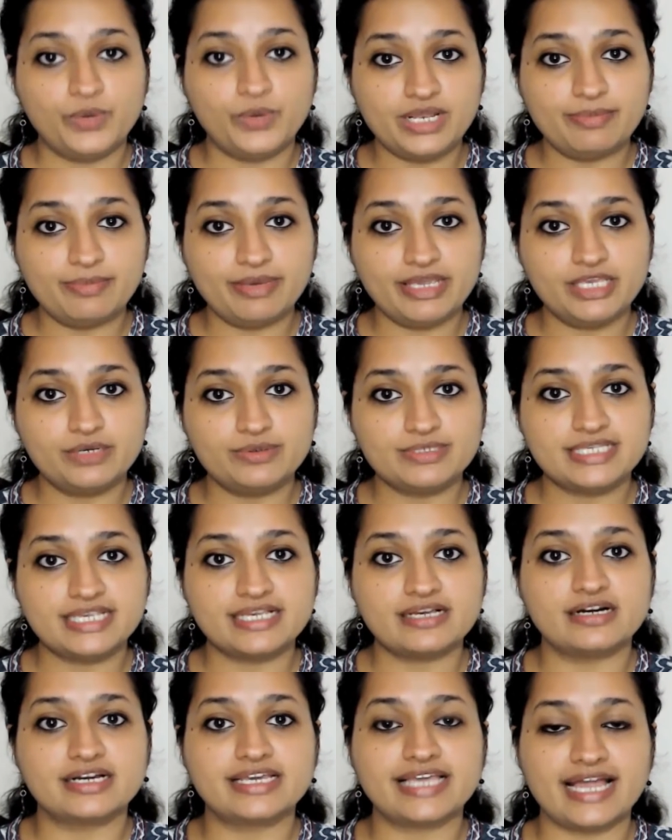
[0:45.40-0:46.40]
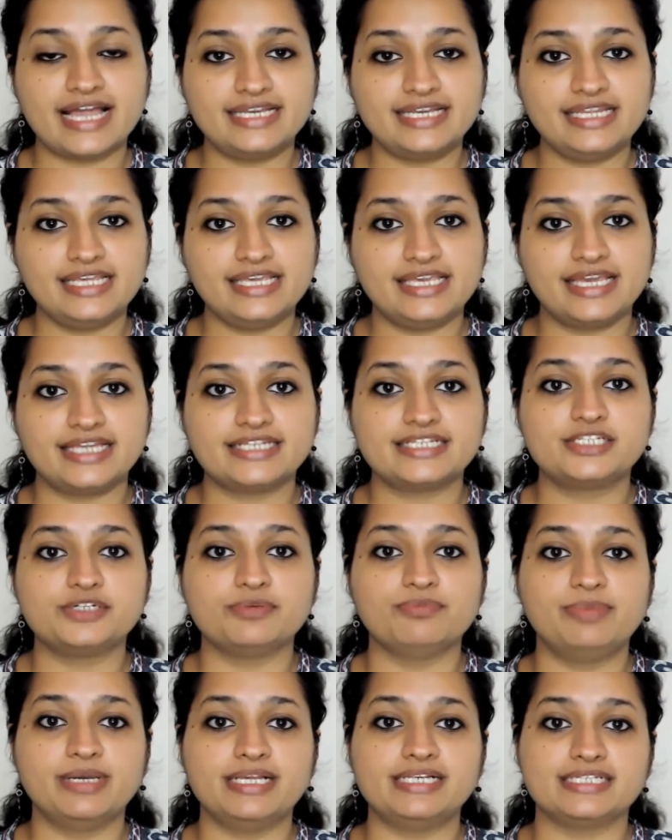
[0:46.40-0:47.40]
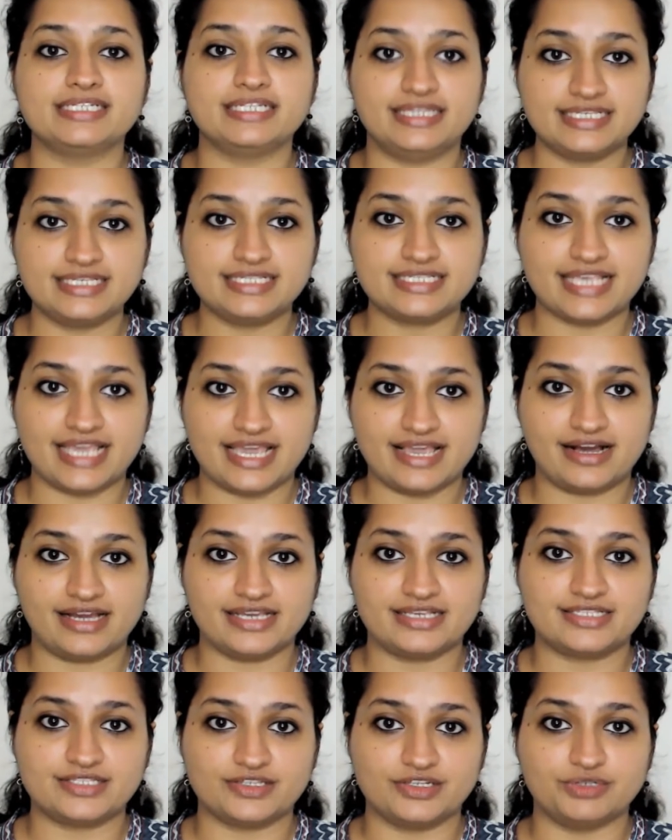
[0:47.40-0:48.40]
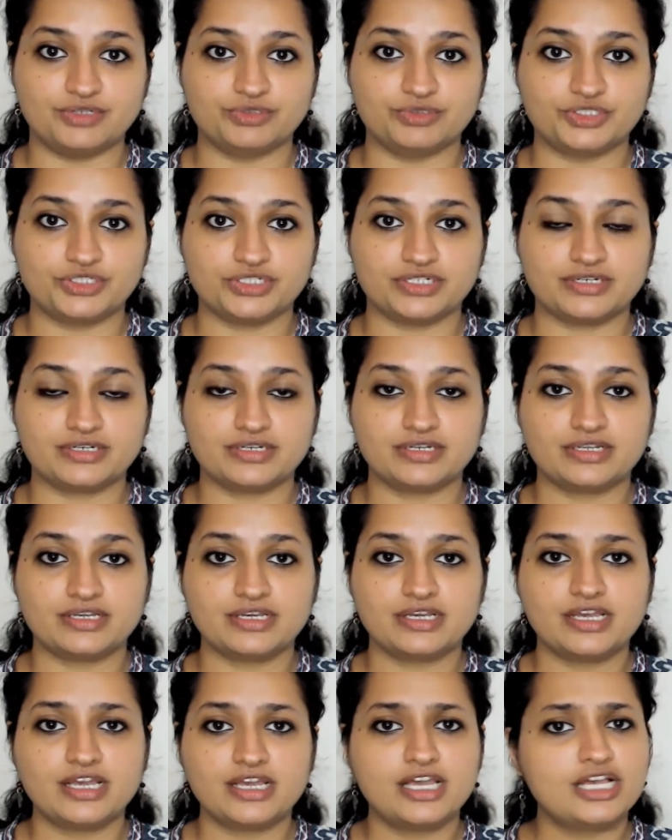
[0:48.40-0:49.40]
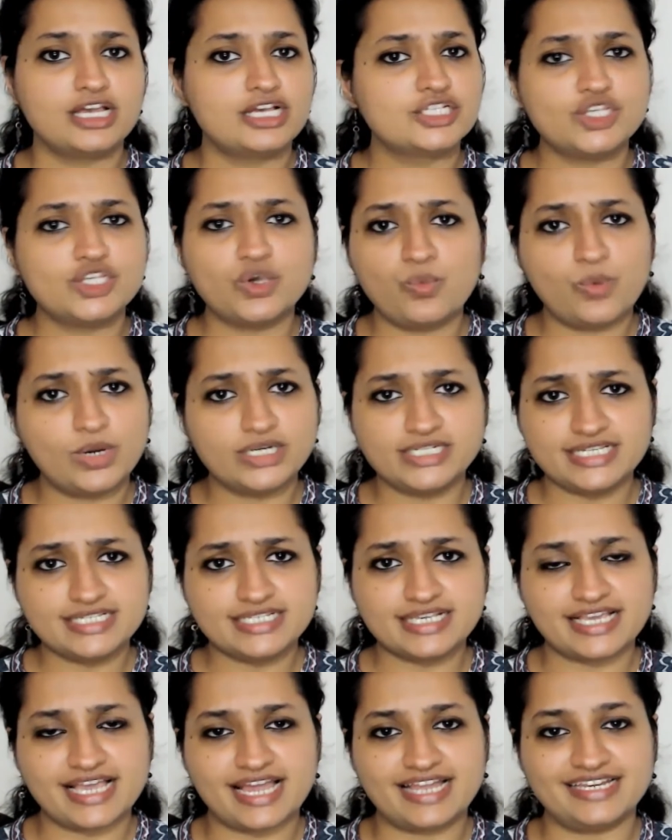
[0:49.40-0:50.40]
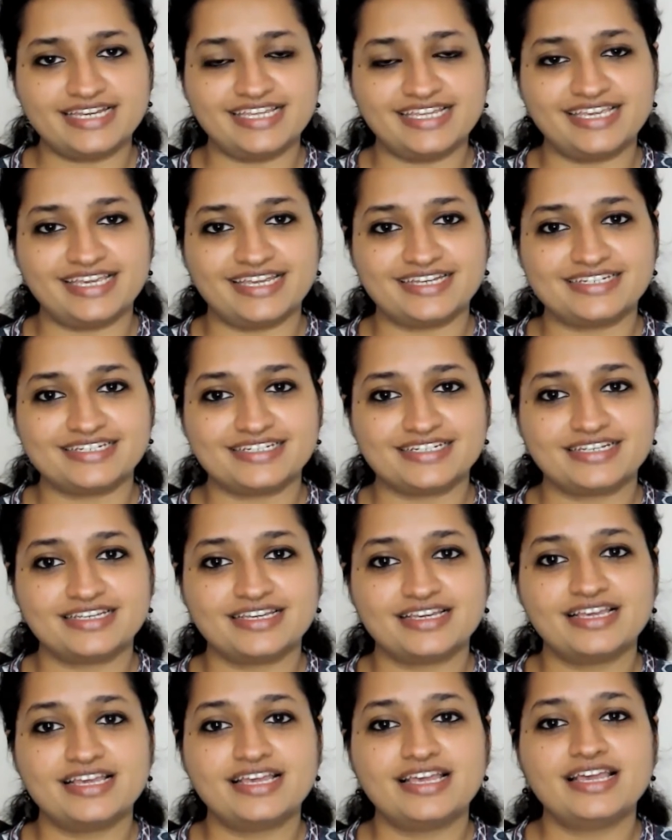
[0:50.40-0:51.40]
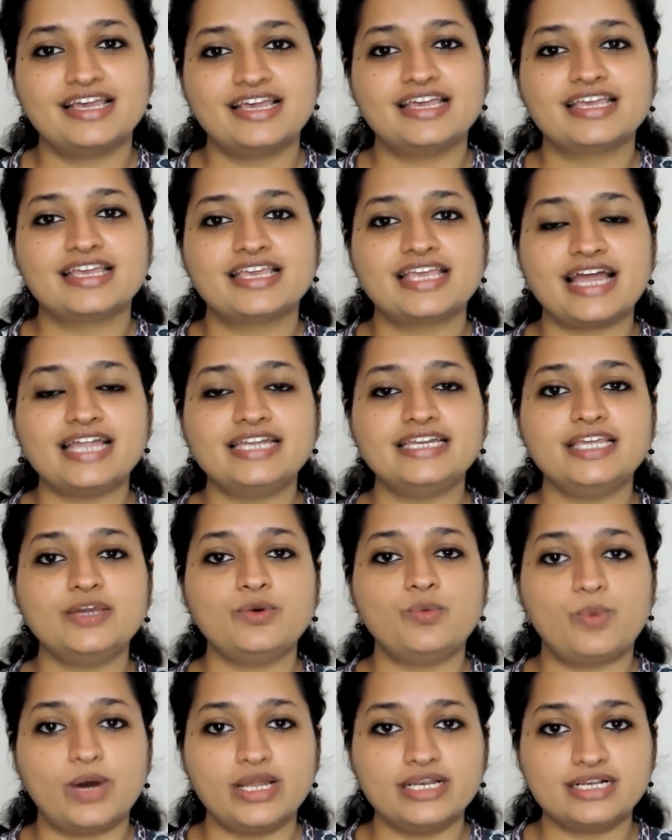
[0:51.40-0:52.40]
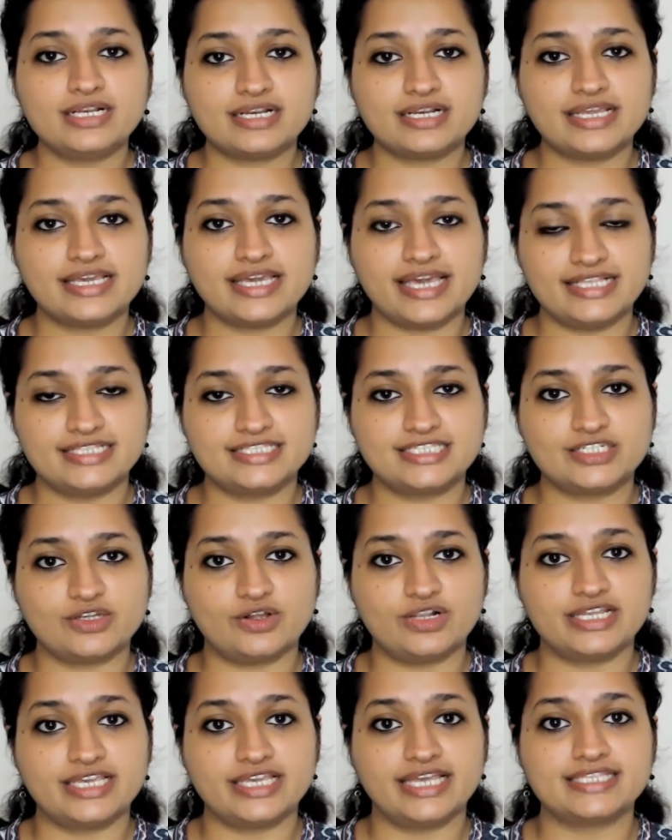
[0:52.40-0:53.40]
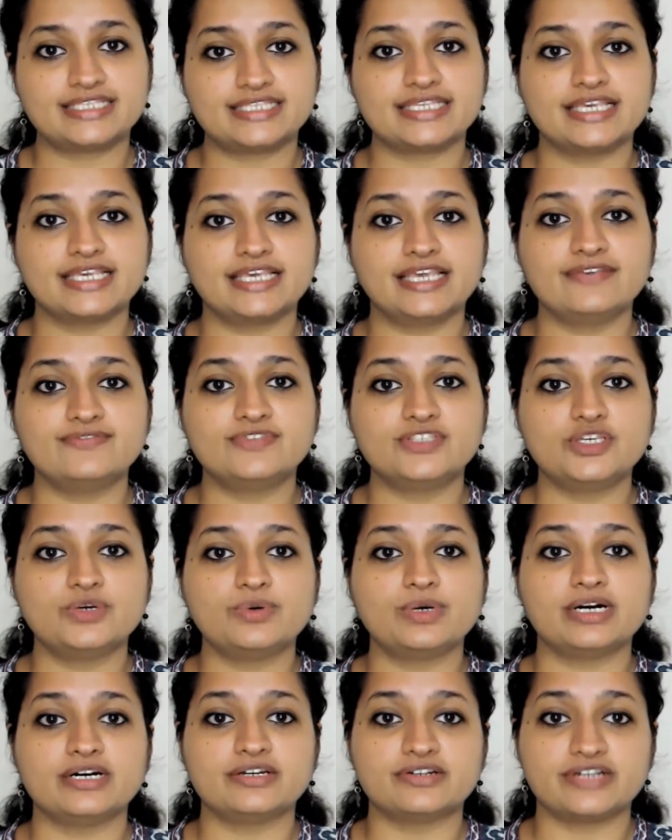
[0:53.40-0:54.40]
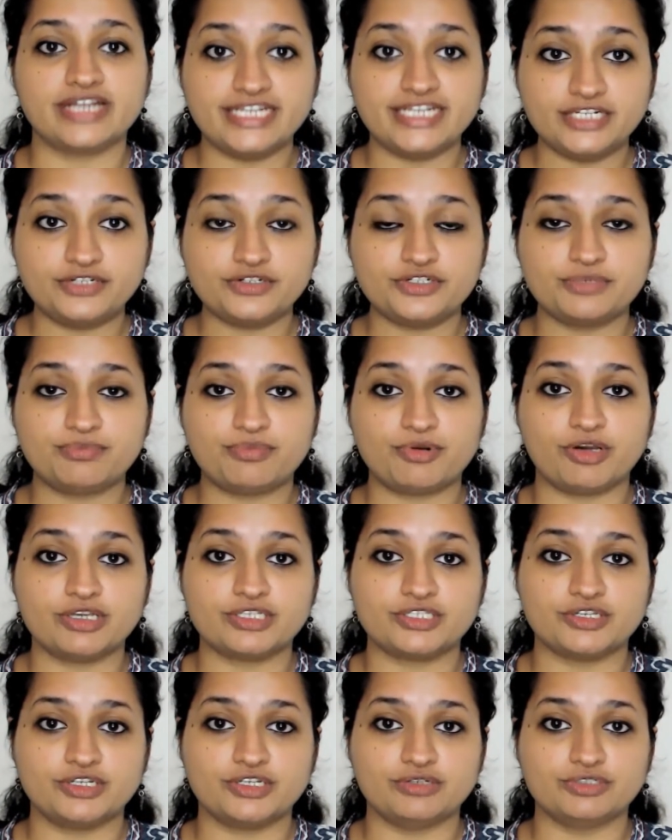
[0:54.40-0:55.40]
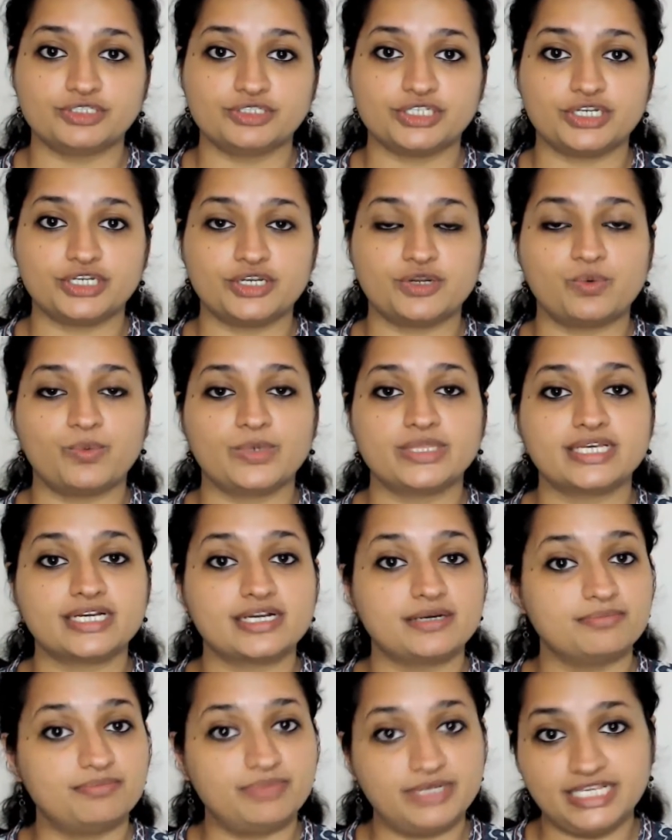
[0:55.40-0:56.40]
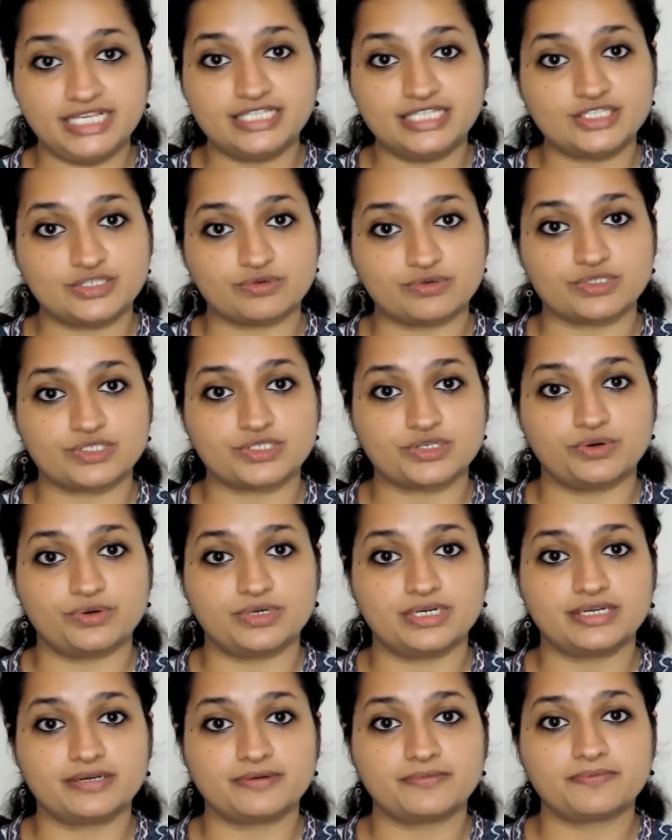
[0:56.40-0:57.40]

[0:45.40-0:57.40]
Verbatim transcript: We'll be using a kandi Kit to build this AI solution. So what is a kandi Kit? kandi one-click install kits gives you a ready-to-deploy solution with a complete source code.